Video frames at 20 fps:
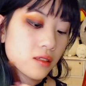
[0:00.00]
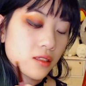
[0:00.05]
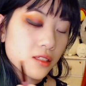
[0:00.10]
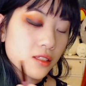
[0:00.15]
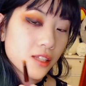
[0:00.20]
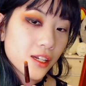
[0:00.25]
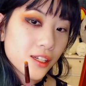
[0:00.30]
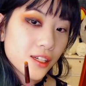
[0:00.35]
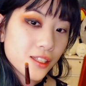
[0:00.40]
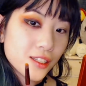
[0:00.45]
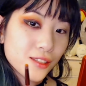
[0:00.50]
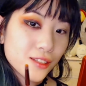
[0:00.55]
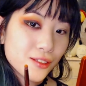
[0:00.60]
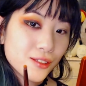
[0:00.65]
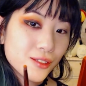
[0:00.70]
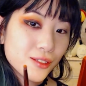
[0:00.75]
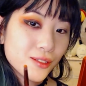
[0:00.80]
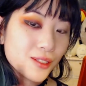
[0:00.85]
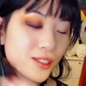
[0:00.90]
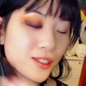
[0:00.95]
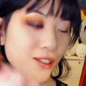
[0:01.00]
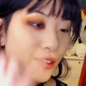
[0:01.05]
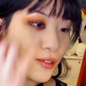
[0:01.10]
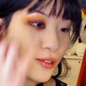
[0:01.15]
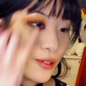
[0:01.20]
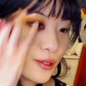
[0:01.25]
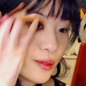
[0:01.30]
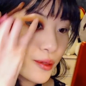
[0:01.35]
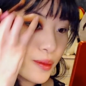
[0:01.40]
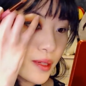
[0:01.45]
Alright, introducing a
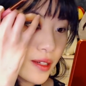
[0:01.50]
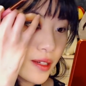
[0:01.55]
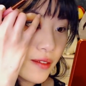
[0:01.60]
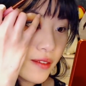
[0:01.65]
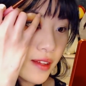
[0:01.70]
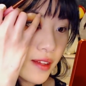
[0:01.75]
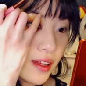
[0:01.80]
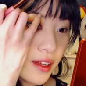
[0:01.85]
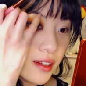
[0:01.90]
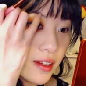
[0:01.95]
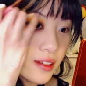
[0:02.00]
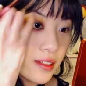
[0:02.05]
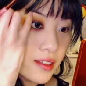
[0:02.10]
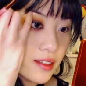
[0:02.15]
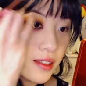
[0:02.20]
little bit of that